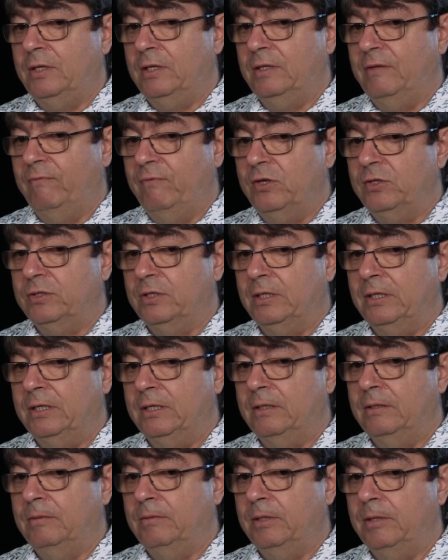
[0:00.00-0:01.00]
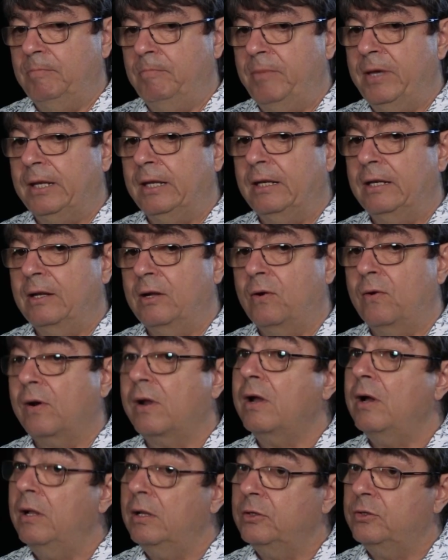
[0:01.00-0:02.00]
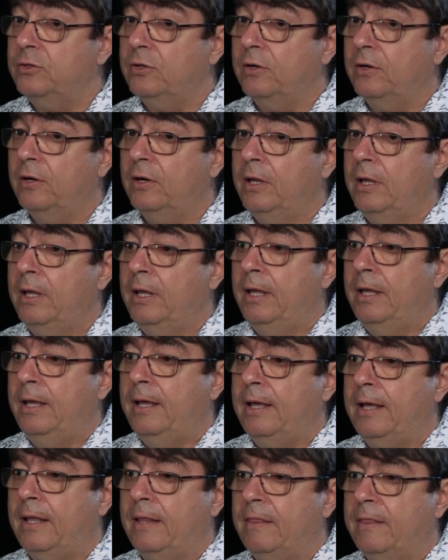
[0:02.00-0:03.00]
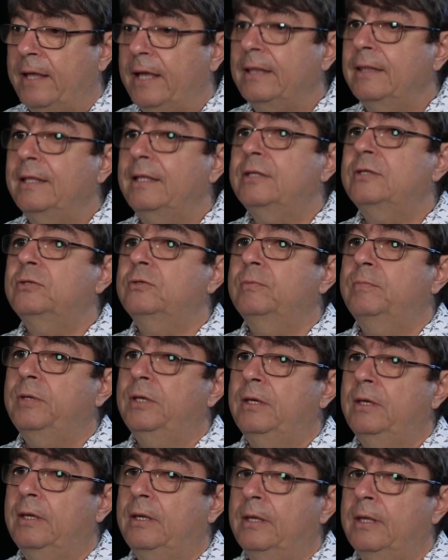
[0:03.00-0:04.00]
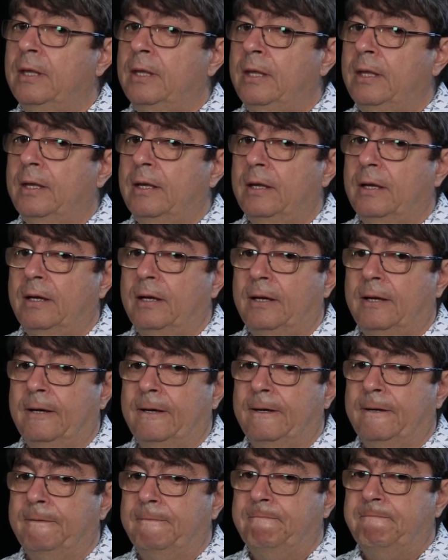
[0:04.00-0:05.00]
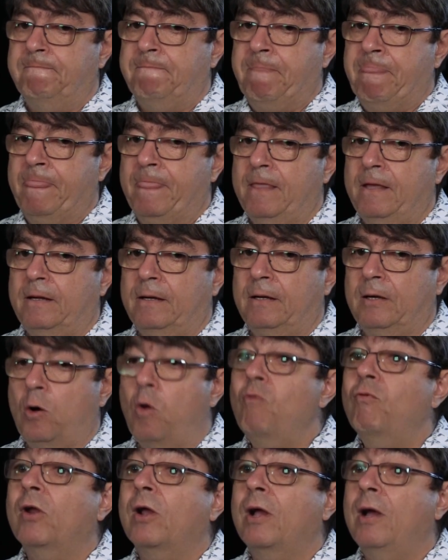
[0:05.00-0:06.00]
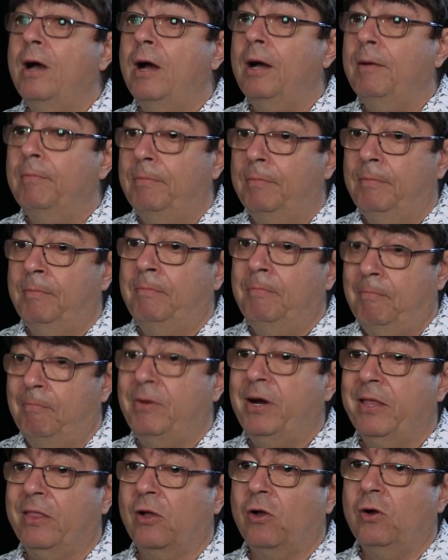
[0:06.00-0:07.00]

the division embedded in our culture, and that needs to be um, uh, overcome by the